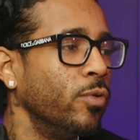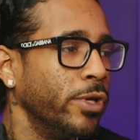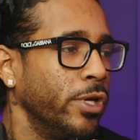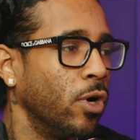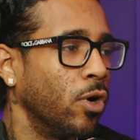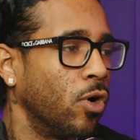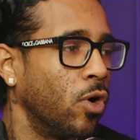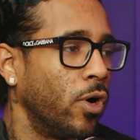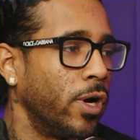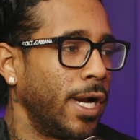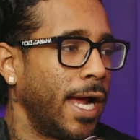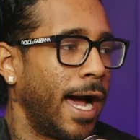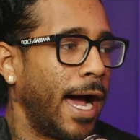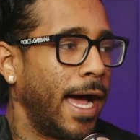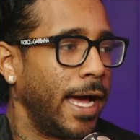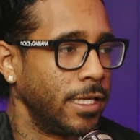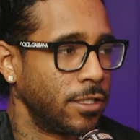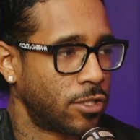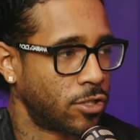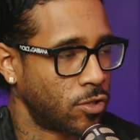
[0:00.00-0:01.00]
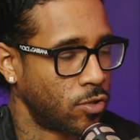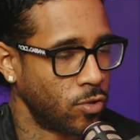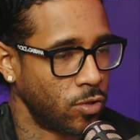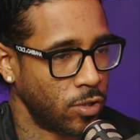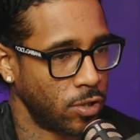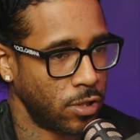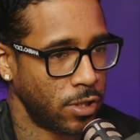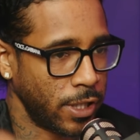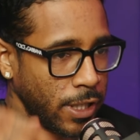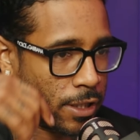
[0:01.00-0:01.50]
you're going to high
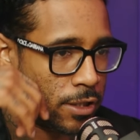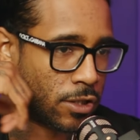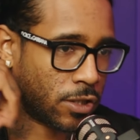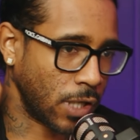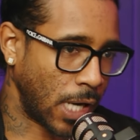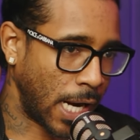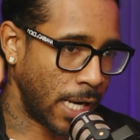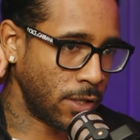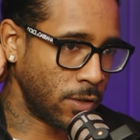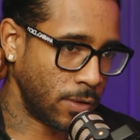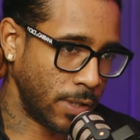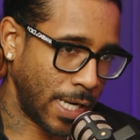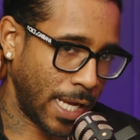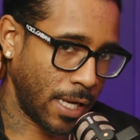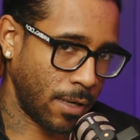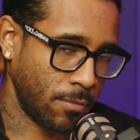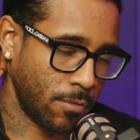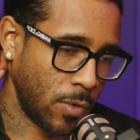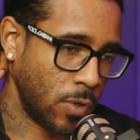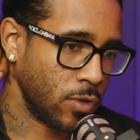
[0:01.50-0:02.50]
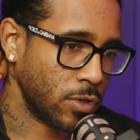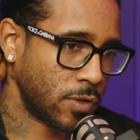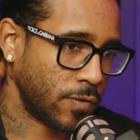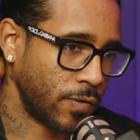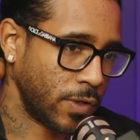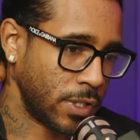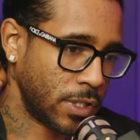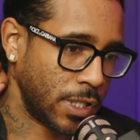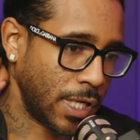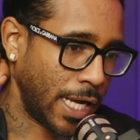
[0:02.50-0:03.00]
school in Toronto. Like most of
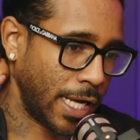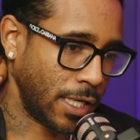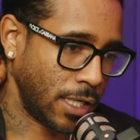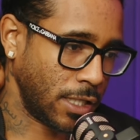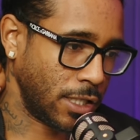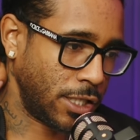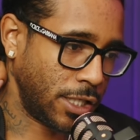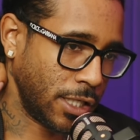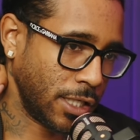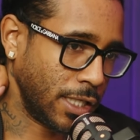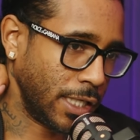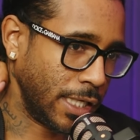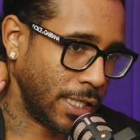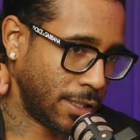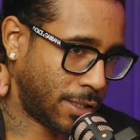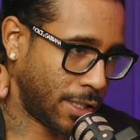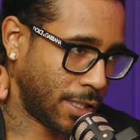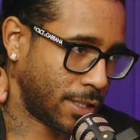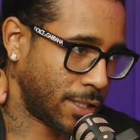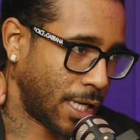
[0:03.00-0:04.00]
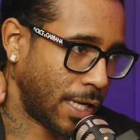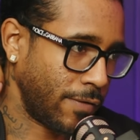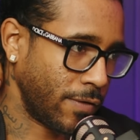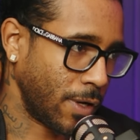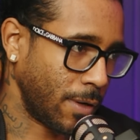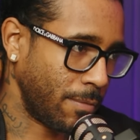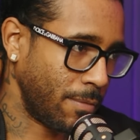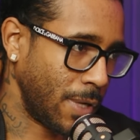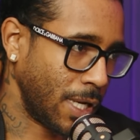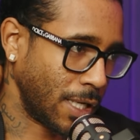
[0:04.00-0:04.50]
us, like the cheerleading thing's not even
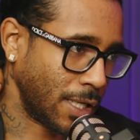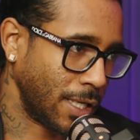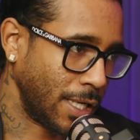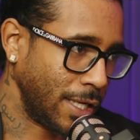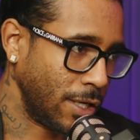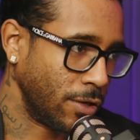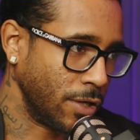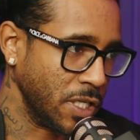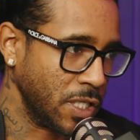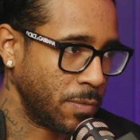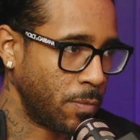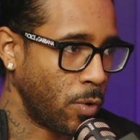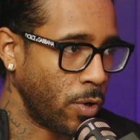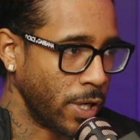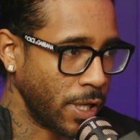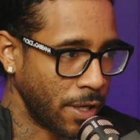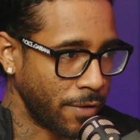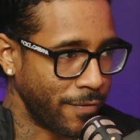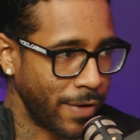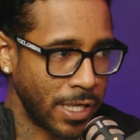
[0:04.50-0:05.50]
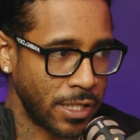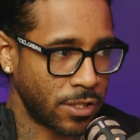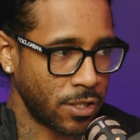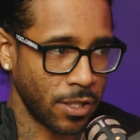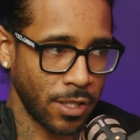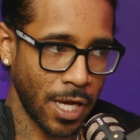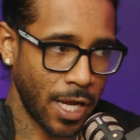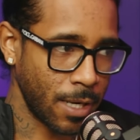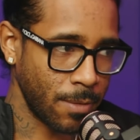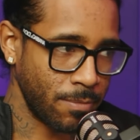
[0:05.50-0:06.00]
a big deal. The sporting events are
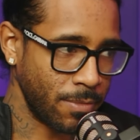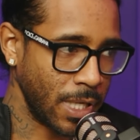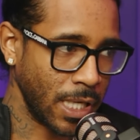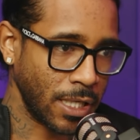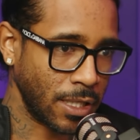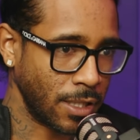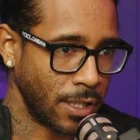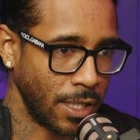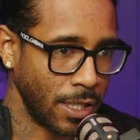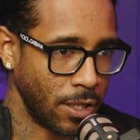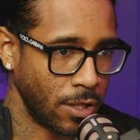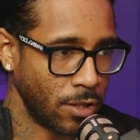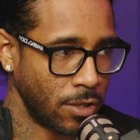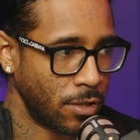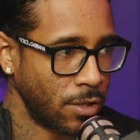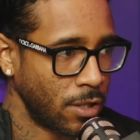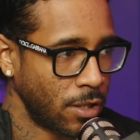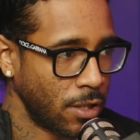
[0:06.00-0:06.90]
not a big deal. bro, deal. there was no